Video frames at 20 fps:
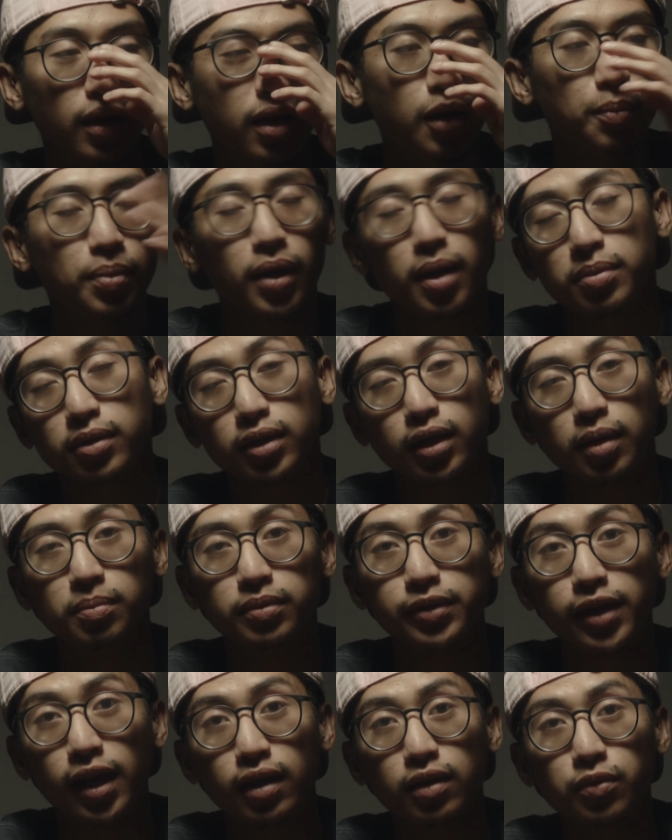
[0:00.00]
I'll probably
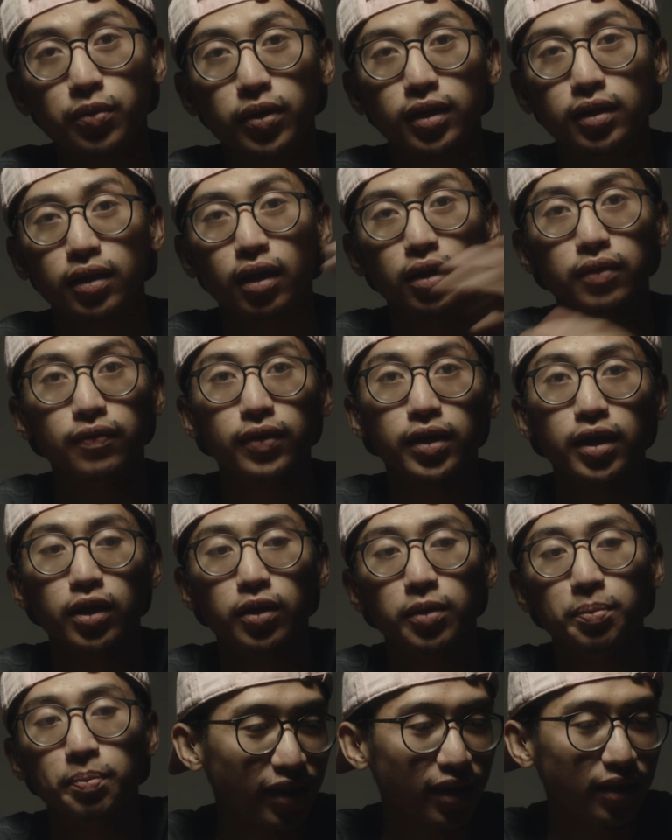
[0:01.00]
update it with another
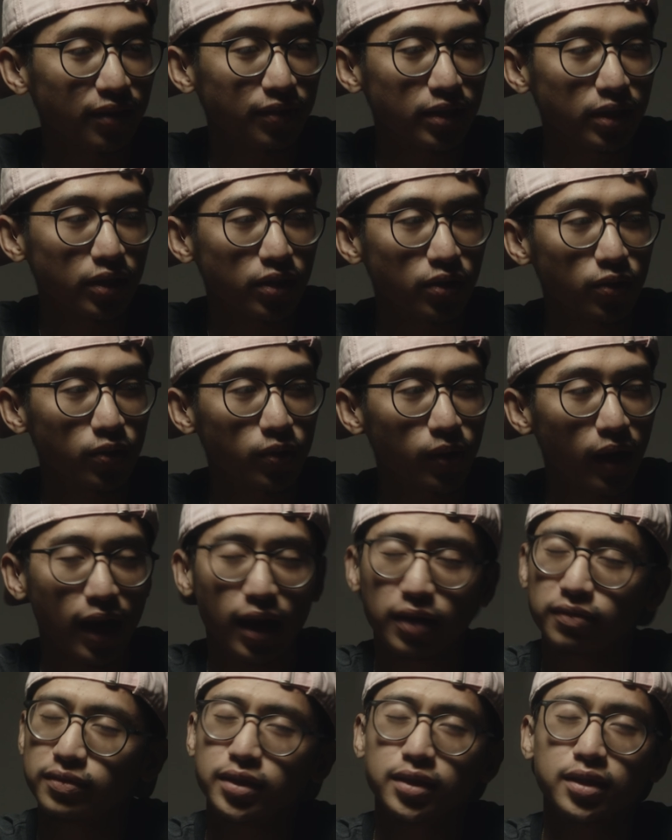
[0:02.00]
video. If you
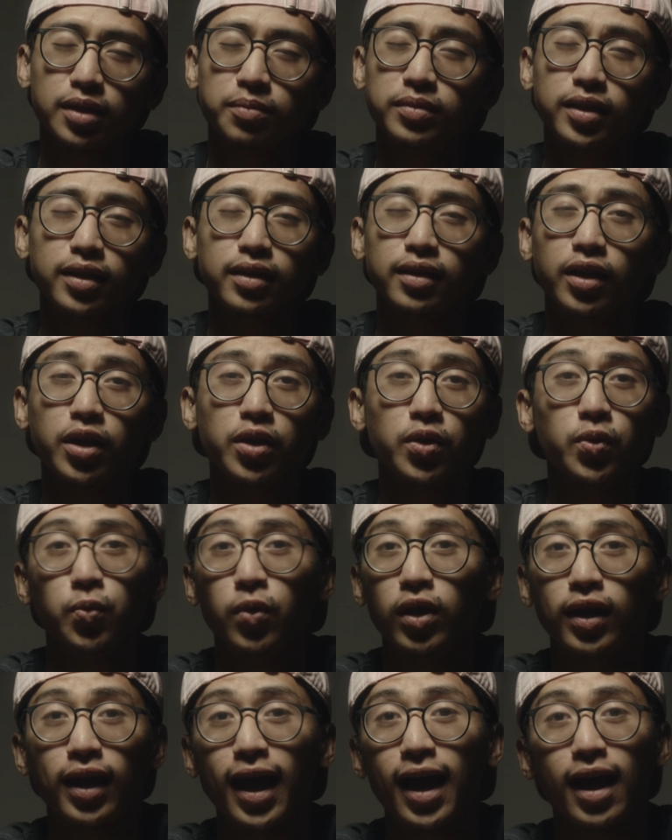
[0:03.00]
have something that you
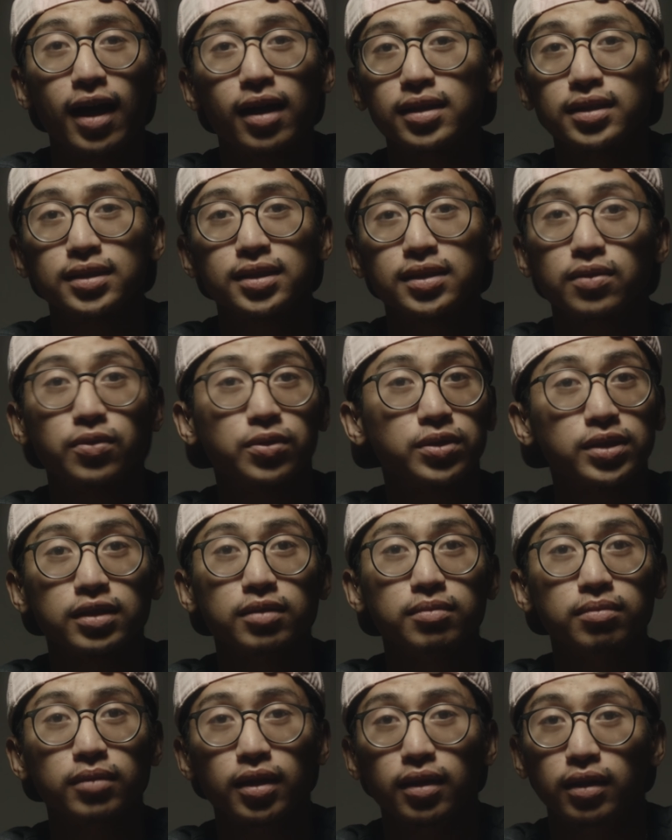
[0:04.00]
want to ask or
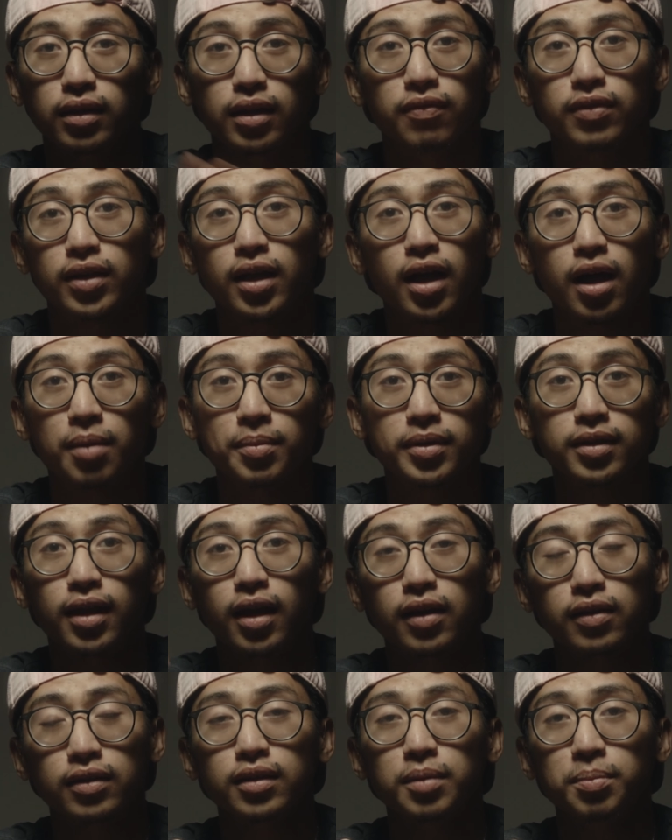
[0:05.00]
something, leave a comment
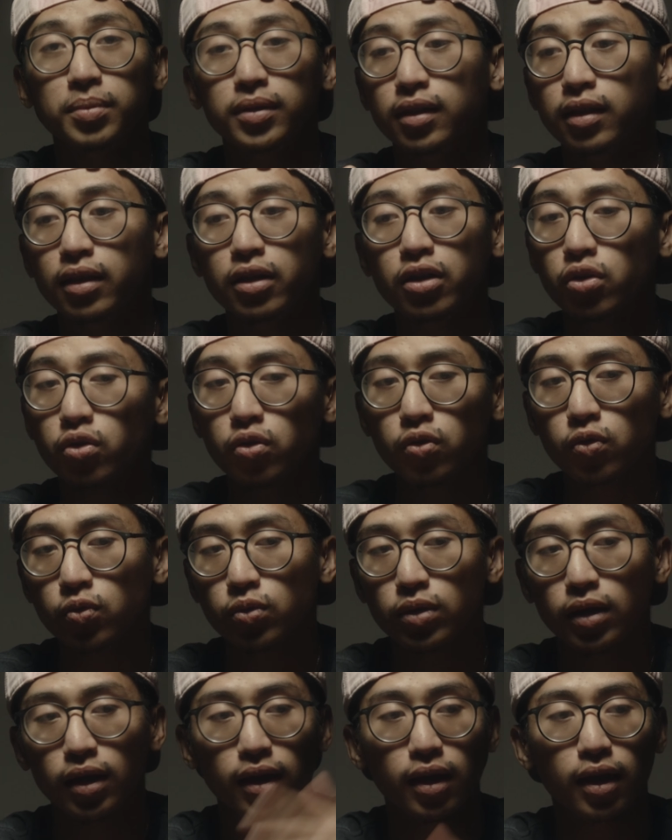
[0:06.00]
down in the below.